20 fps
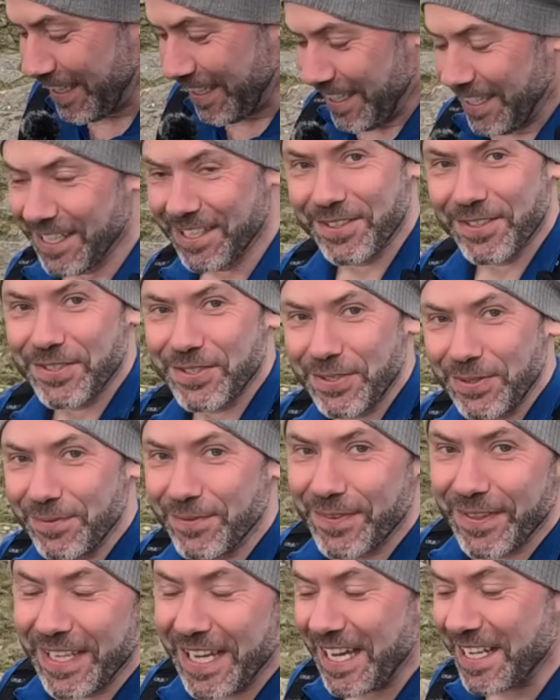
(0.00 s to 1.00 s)
then you'll soon
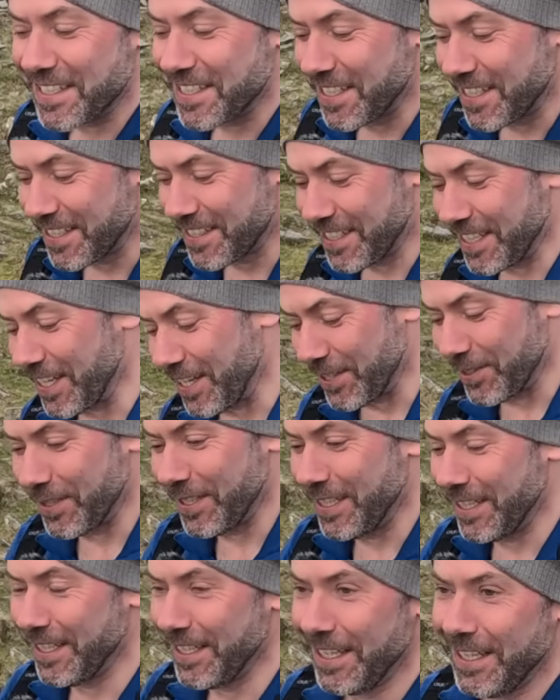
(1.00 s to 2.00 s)
forget. So
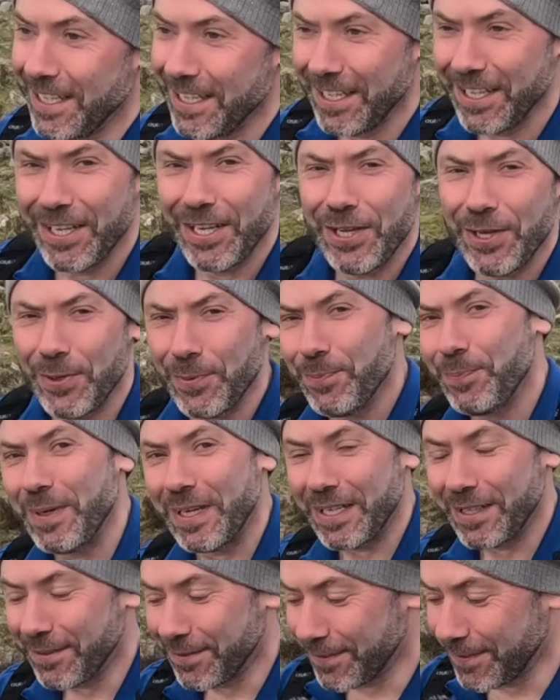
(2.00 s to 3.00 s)
a
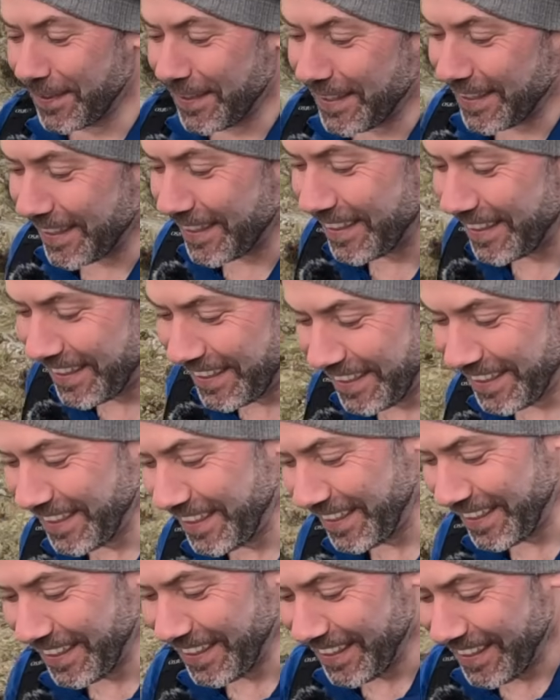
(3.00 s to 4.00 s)
bit of
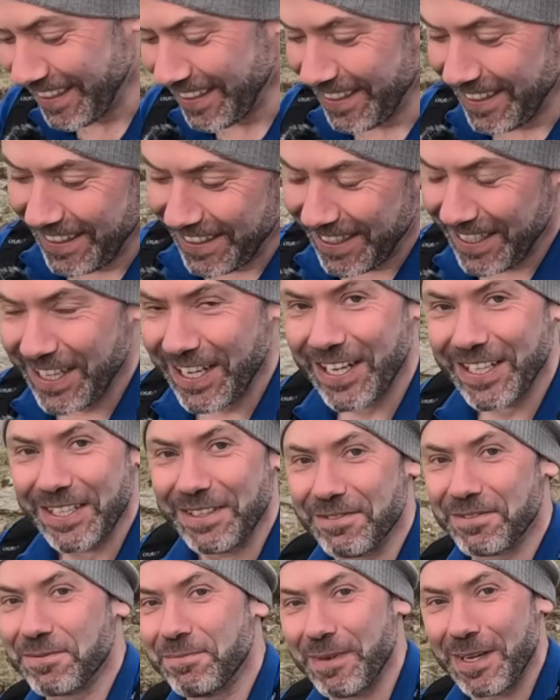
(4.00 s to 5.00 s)
early
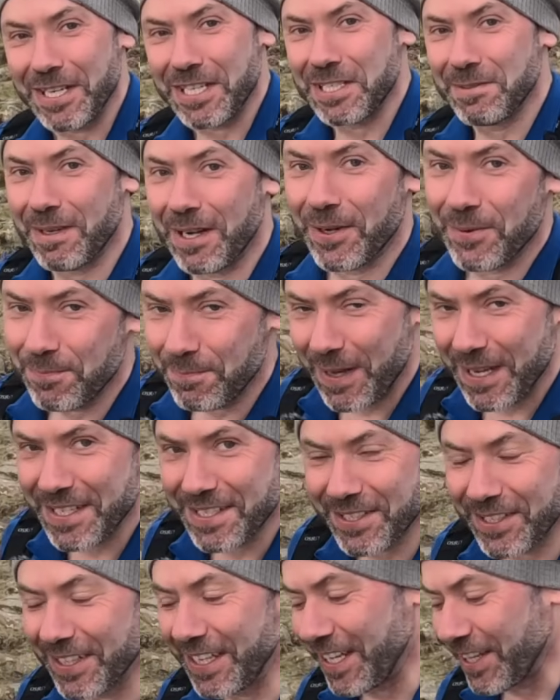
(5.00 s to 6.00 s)
information about
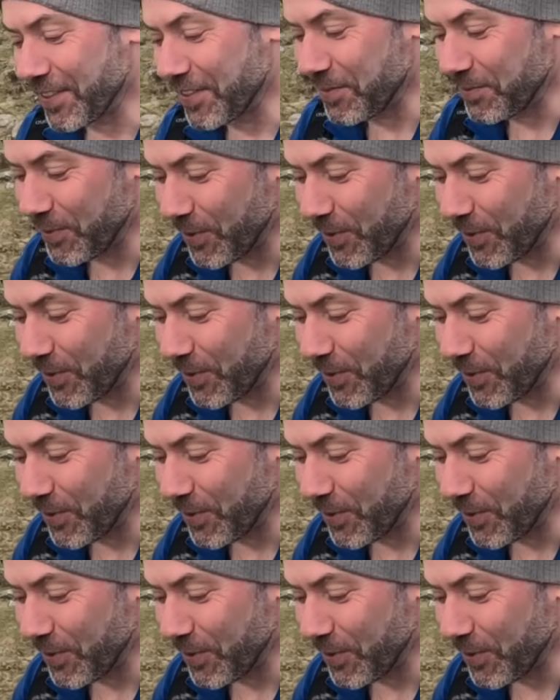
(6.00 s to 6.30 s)
mental health and